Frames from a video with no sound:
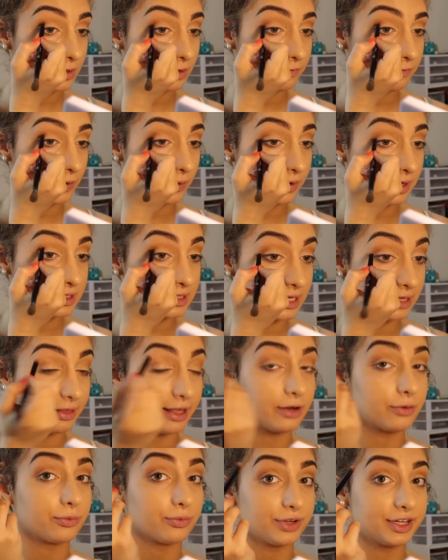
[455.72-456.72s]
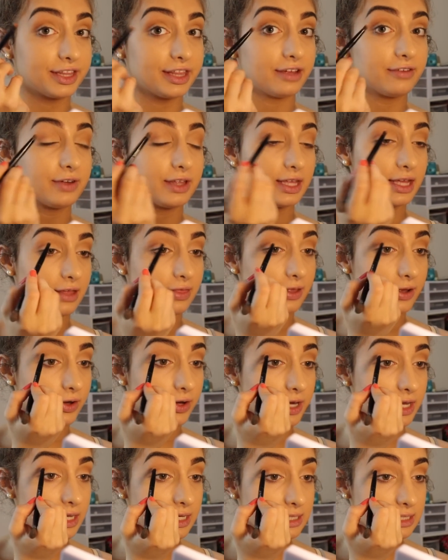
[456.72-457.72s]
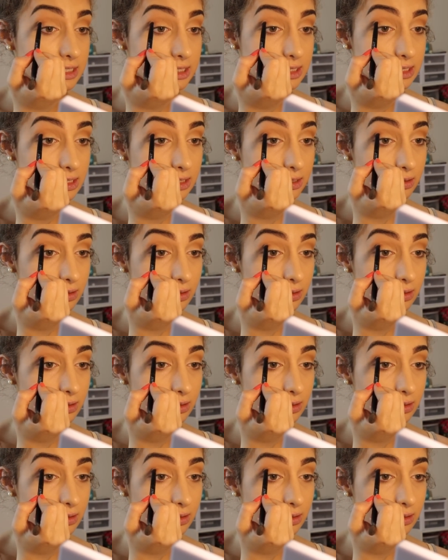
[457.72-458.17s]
focus it like really in the crease.